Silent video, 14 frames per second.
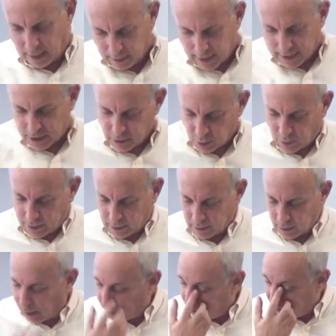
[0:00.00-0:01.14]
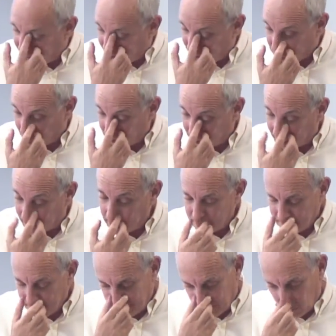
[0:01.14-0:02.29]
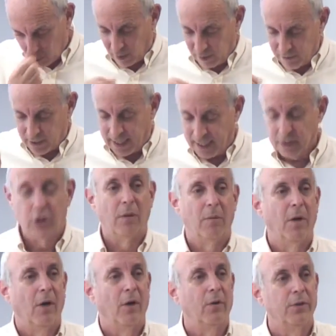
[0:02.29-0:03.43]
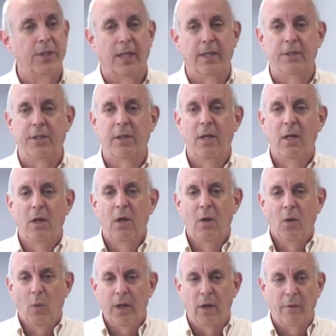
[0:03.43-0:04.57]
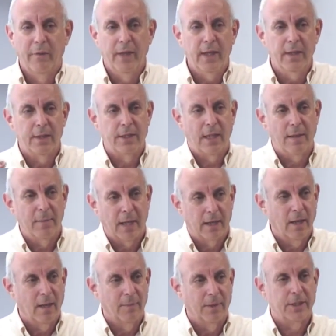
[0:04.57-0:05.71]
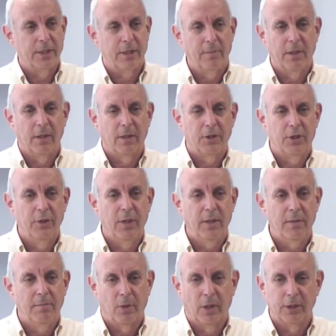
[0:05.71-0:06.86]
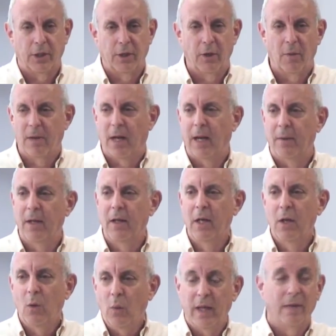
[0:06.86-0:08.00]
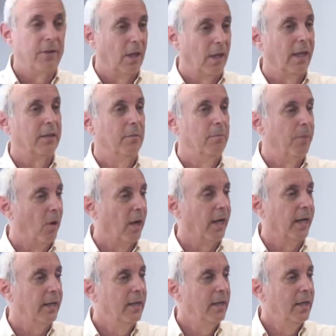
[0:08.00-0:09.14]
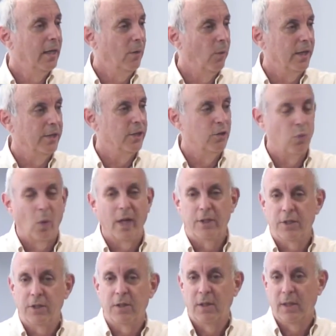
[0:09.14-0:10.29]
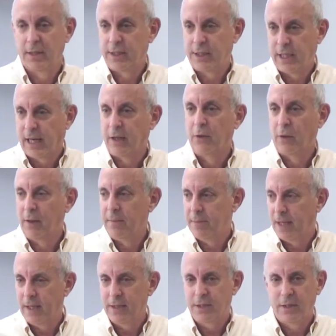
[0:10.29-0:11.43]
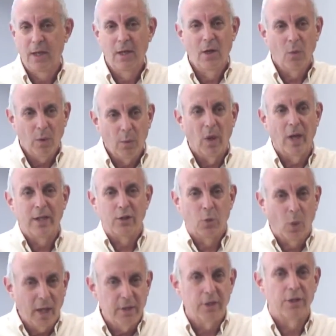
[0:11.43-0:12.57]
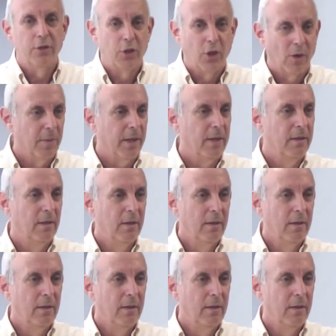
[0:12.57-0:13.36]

lessons we could learn from Germany, where even Angela Merkel says, we don't need the same economic stimulus you need, President Obama. We have collective bargaining. It raises wages. It's sectorally based. We raise wages in Germany.